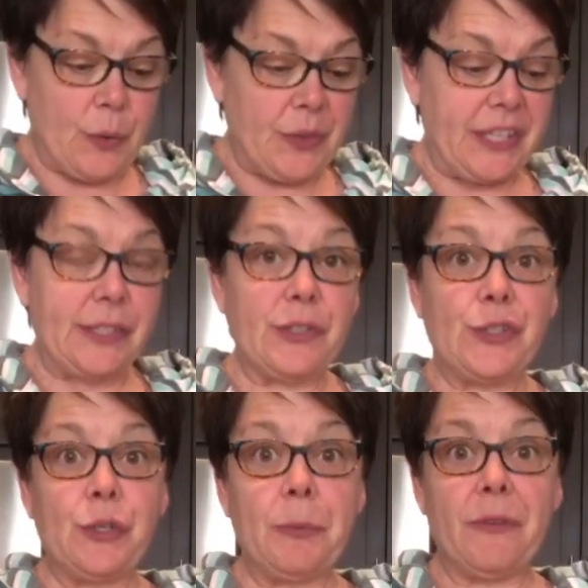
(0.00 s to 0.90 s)
these are
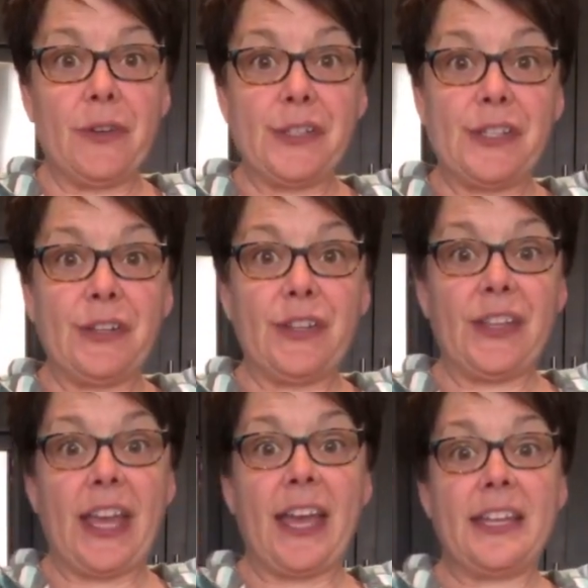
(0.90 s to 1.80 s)
super versatile,
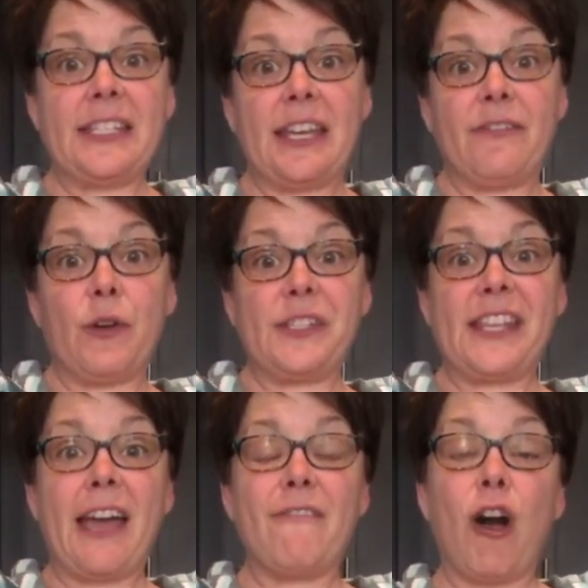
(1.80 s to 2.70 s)
and of course they
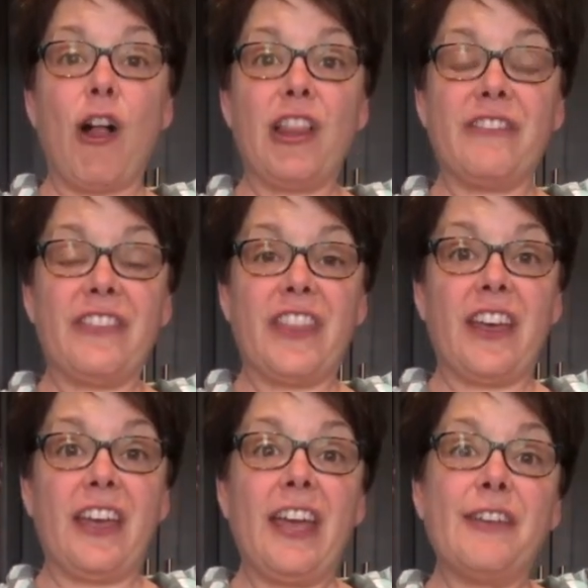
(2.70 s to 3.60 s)
have all of
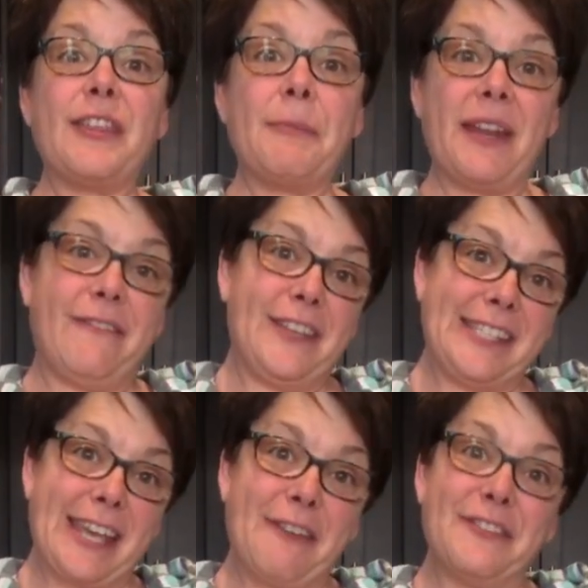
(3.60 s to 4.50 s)
the benefits
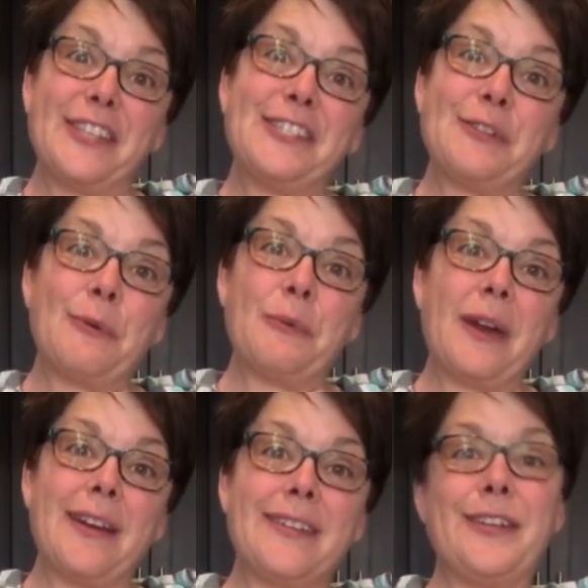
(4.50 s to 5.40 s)
of the
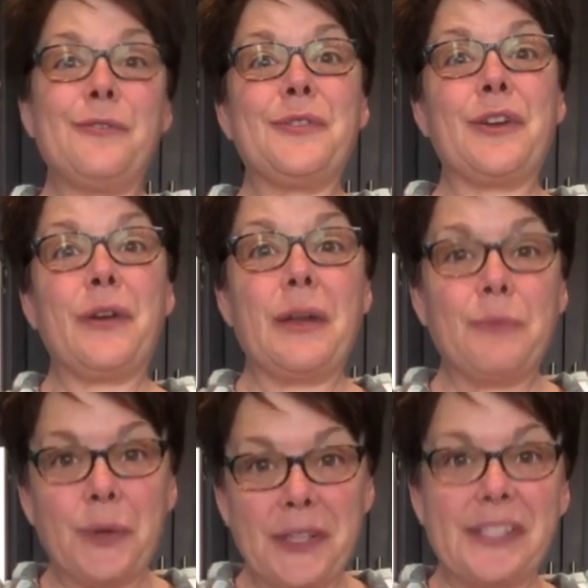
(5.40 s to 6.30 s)
stoneware, you know, the great
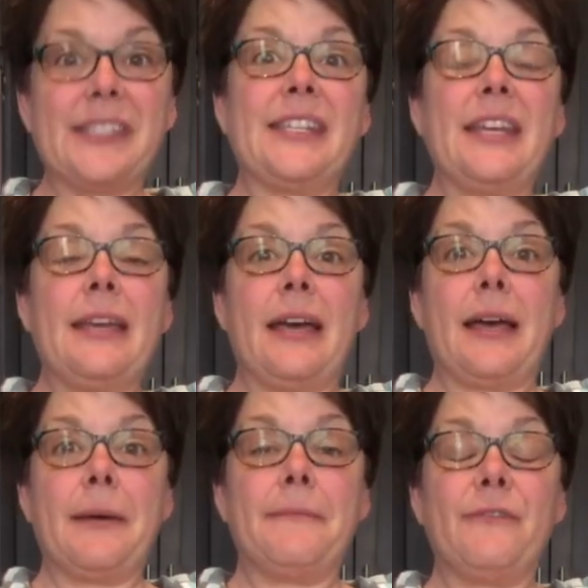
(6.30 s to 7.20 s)
moist
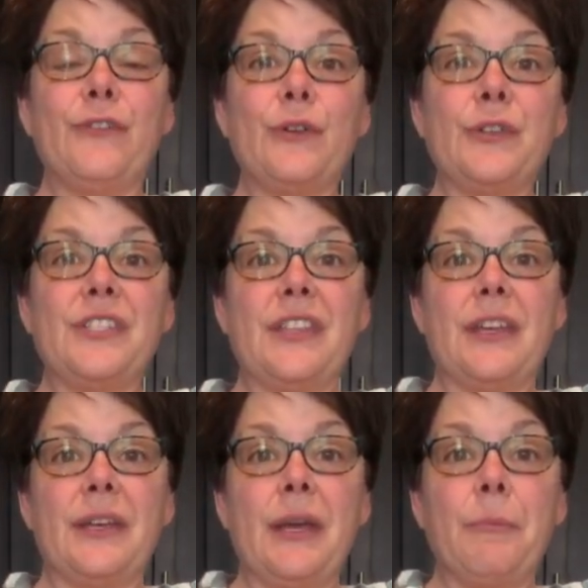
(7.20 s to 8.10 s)
food, the
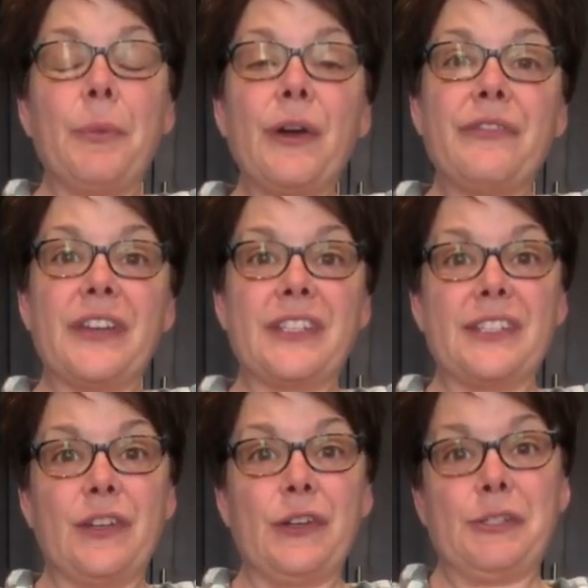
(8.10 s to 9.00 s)
perfect
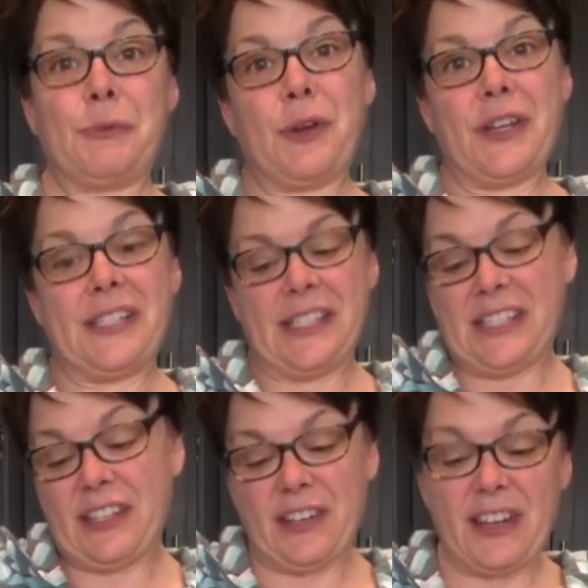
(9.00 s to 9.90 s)
crisp crusts,
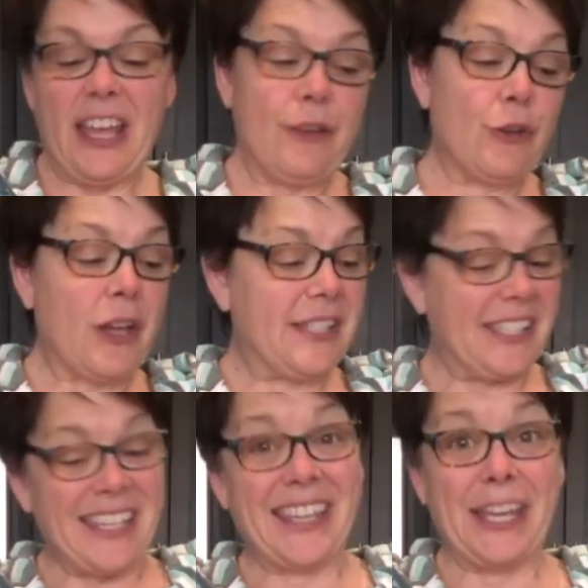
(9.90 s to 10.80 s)
they're
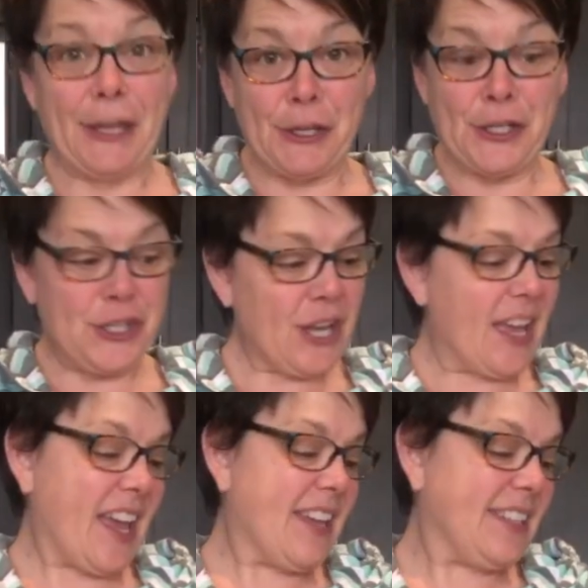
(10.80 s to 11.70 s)
non-stick-ish
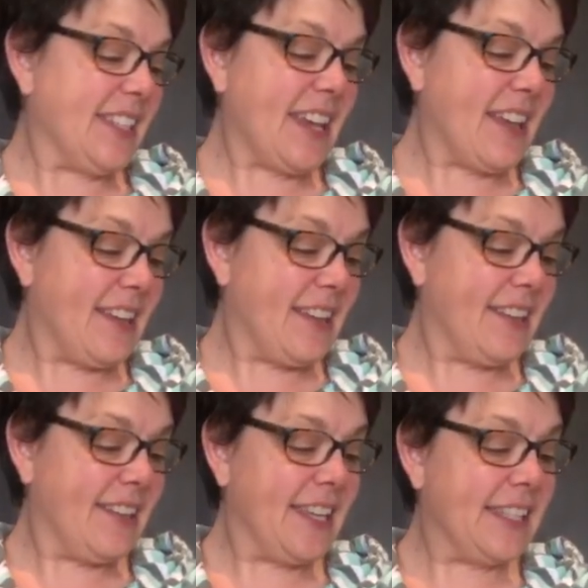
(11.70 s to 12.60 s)
and
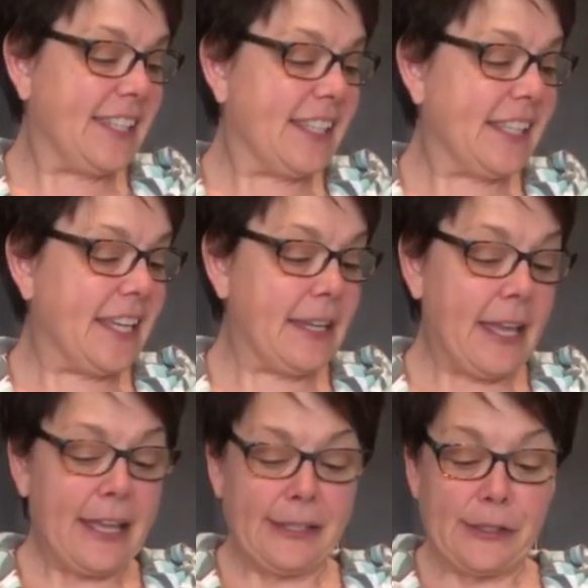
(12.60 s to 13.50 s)
easy clean.
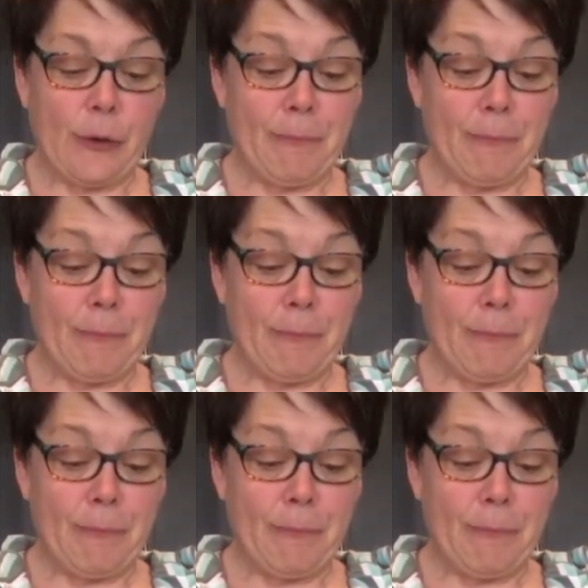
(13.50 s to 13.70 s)
So